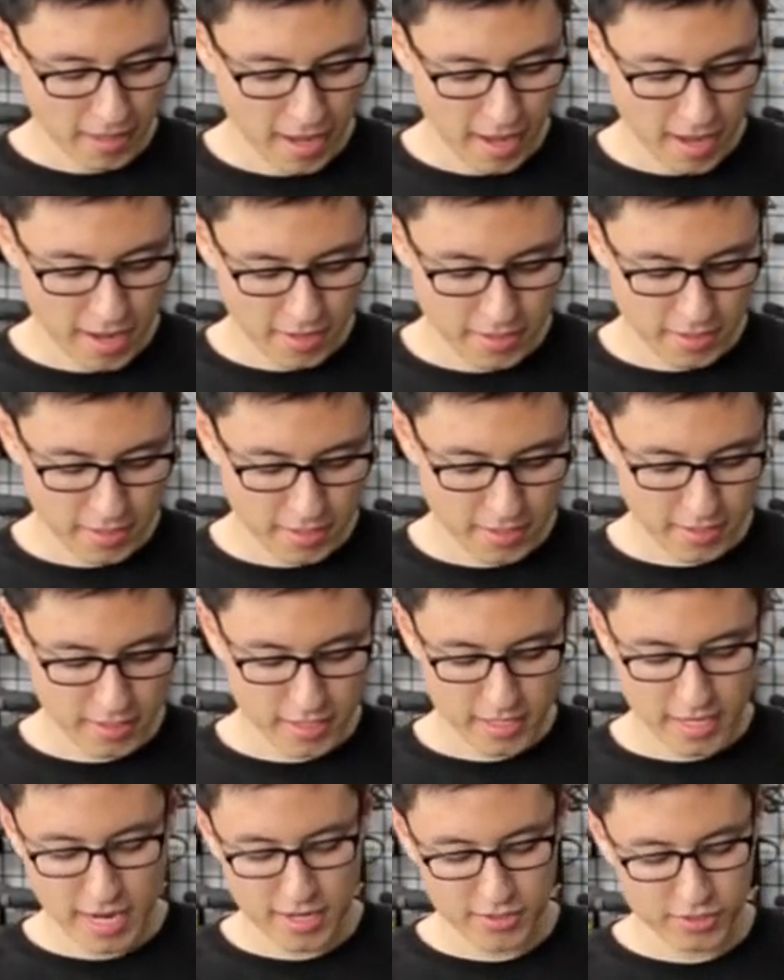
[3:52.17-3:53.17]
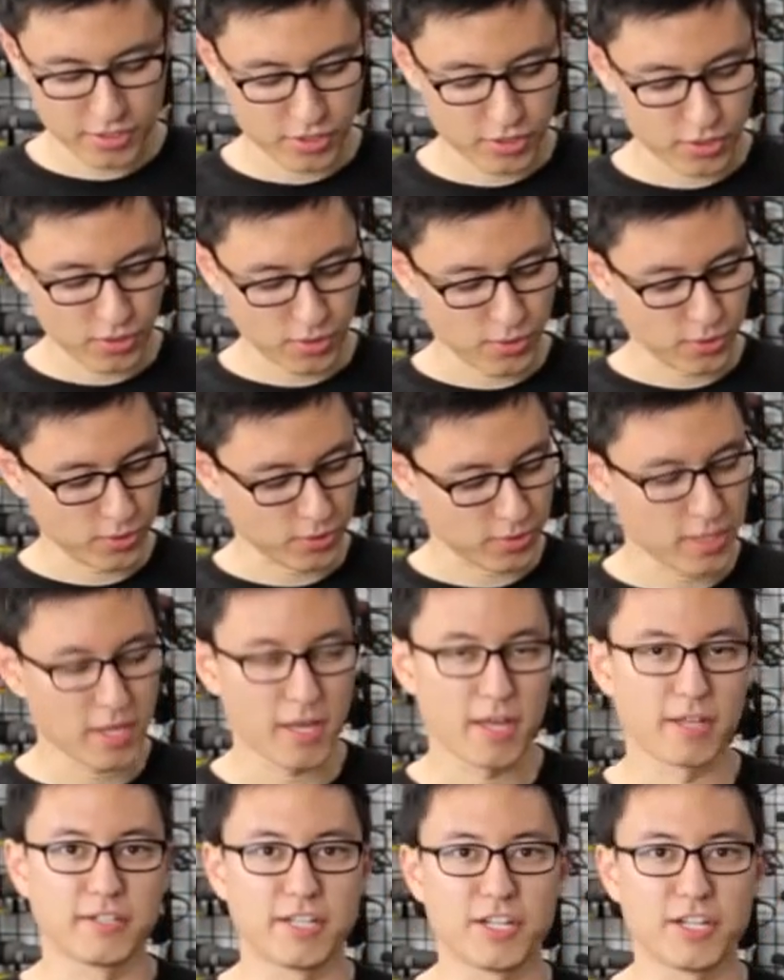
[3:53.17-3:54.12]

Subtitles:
and it has this whole